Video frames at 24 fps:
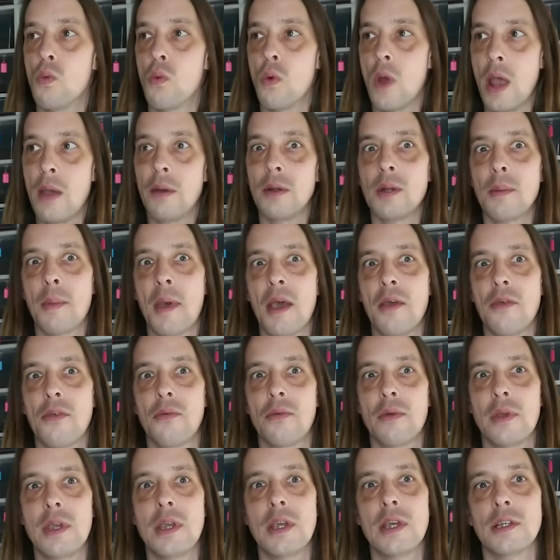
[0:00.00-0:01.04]
round about
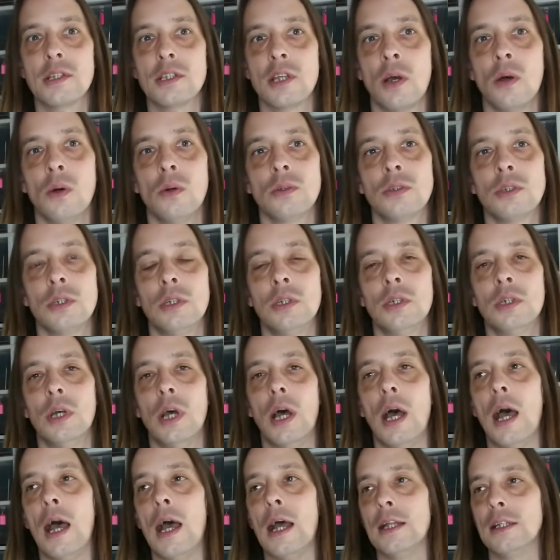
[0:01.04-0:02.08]
3 years old
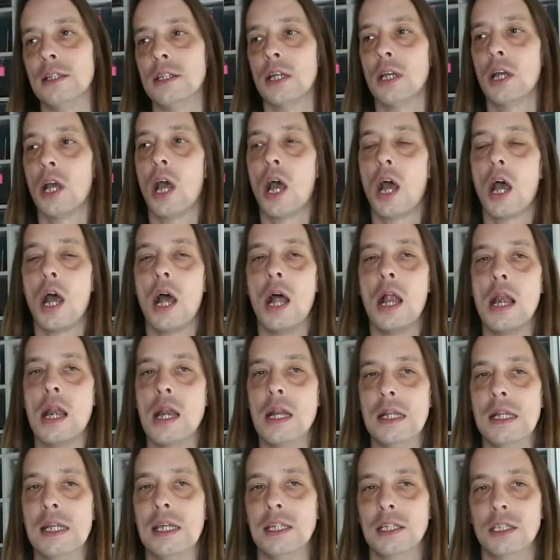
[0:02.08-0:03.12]
and at
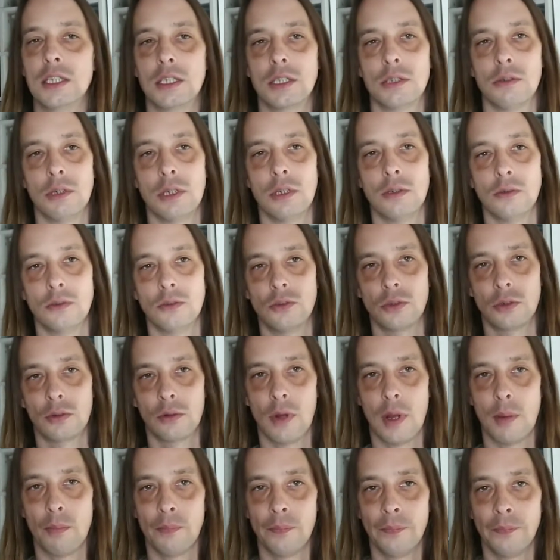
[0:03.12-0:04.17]
least 300
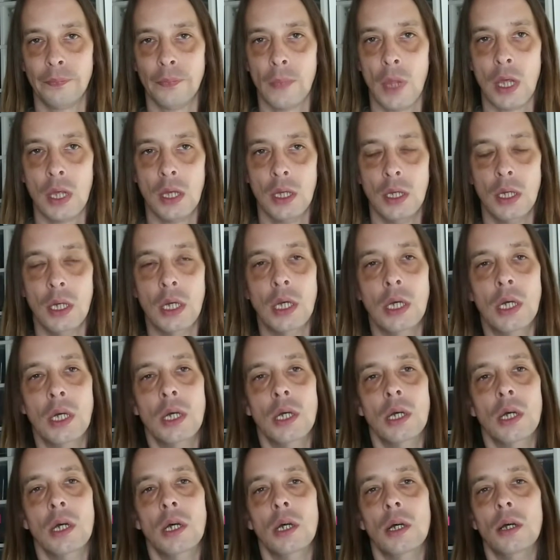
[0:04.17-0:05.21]
gram.
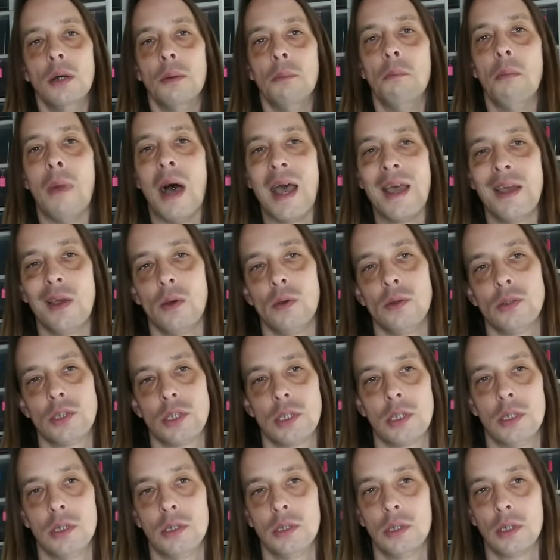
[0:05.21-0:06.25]

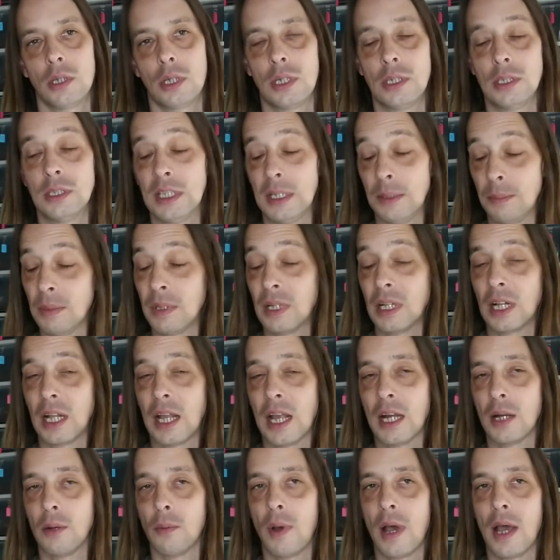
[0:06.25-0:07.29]
Males can typically
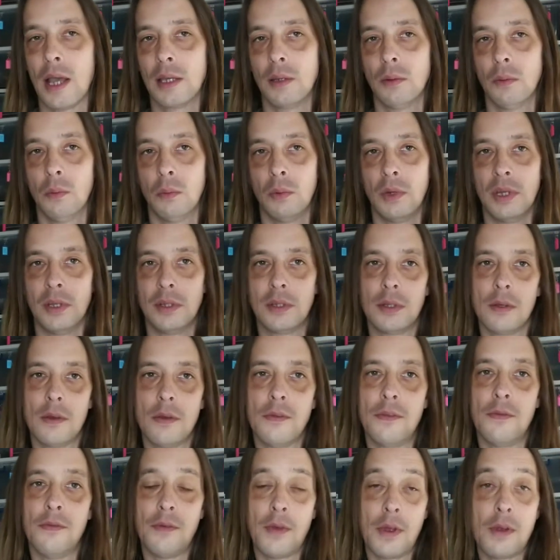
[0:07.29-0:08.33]
get away with
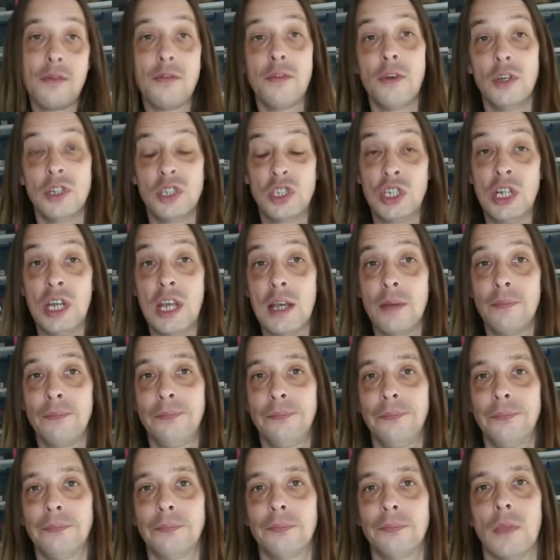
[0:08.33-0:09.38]
the very first year.
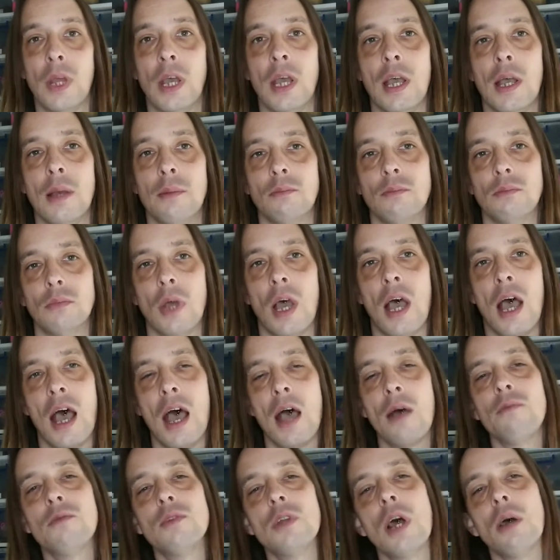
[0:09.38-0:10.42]
I
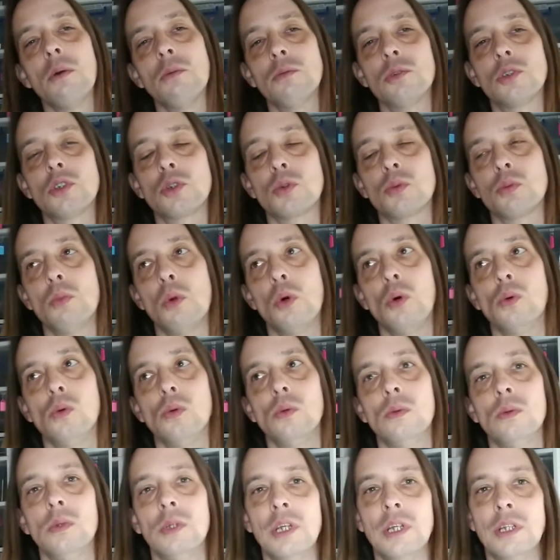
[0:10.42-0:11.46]
have known
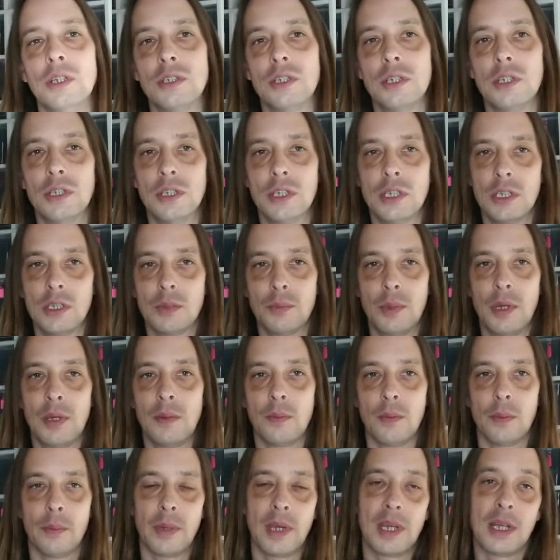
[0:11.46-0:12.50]
small instances of
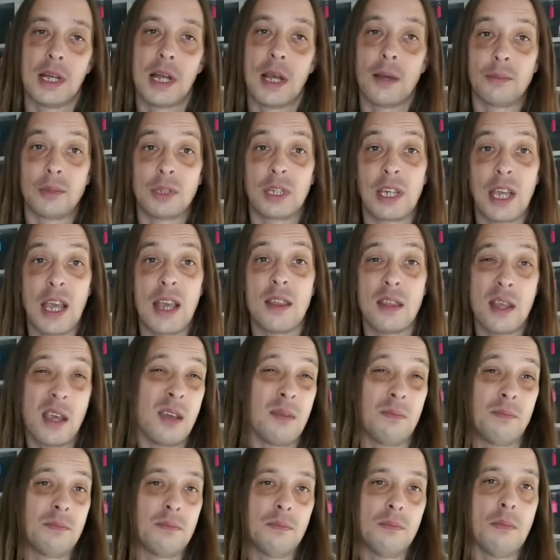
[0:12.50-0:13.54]
people being able to get
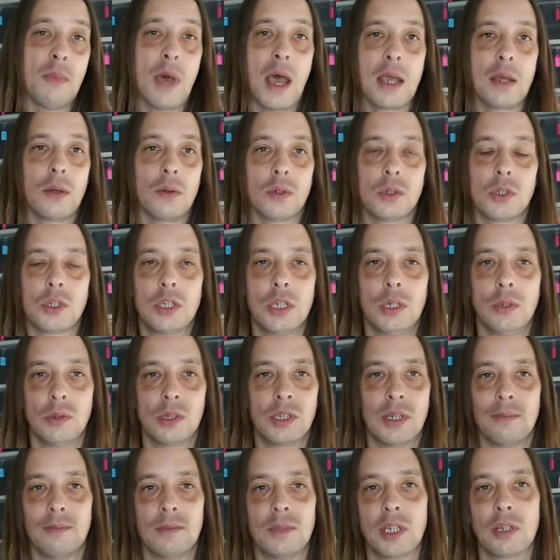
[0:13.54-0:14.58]
their males to
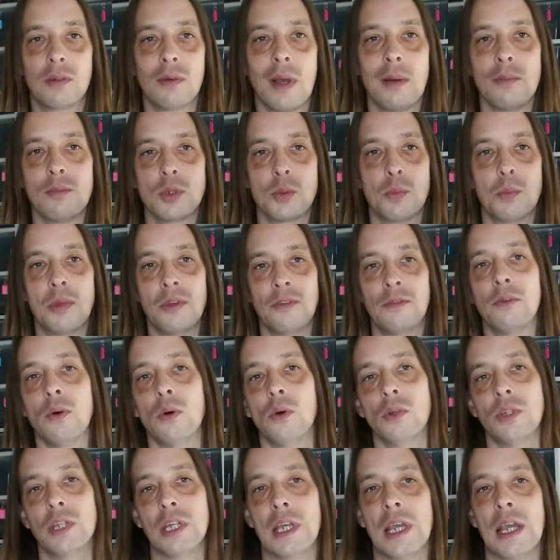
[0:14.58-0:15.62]
70 grams
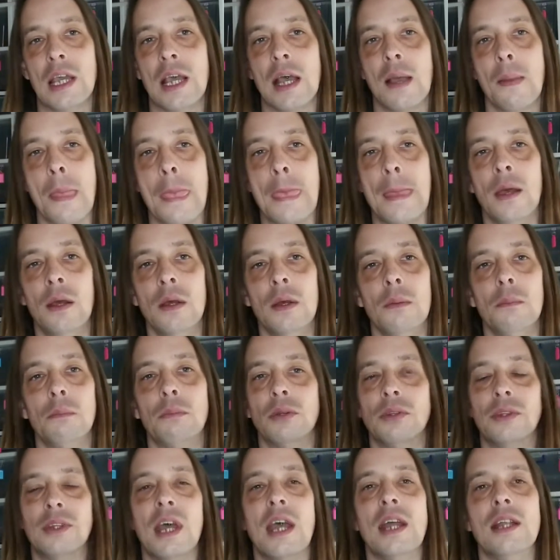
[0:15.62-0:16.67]
before the year,
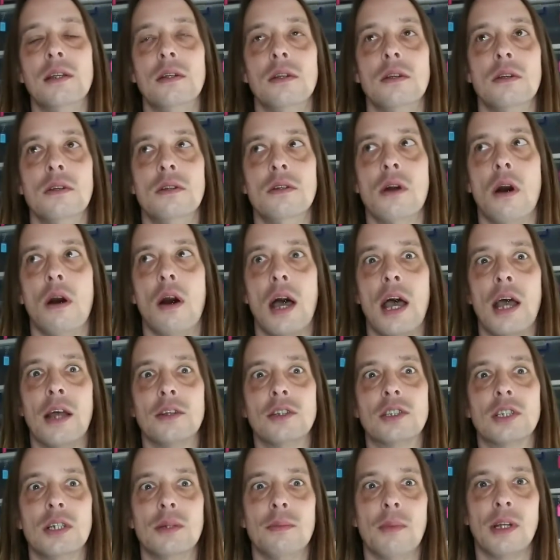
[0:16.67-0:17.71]
but then not
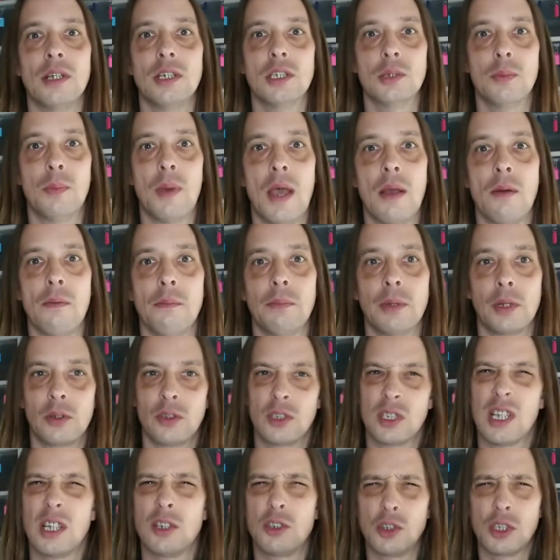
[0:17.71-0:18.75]
actually manage to pair them
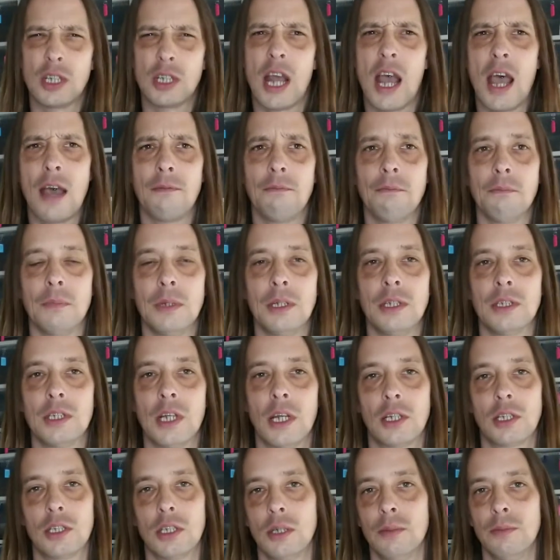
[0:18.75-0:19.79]
because they just haven't been
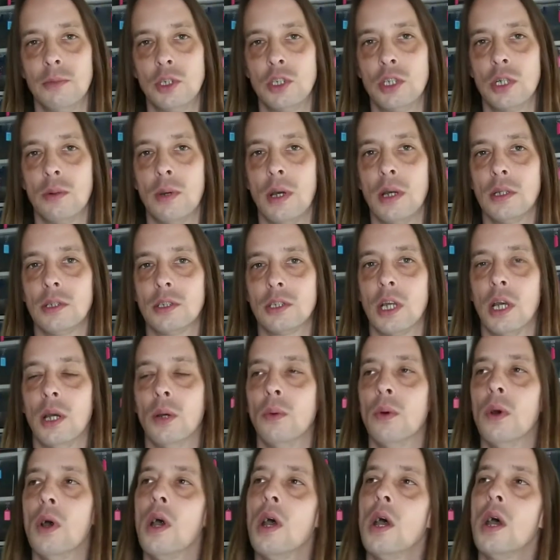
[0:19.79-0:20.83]
sexually mature.
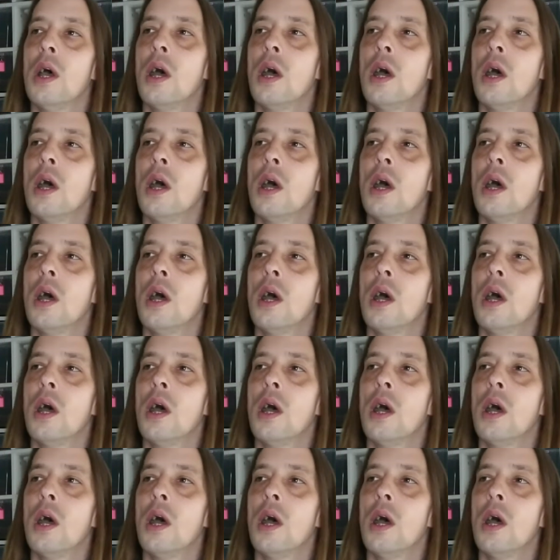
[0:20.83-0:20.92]
So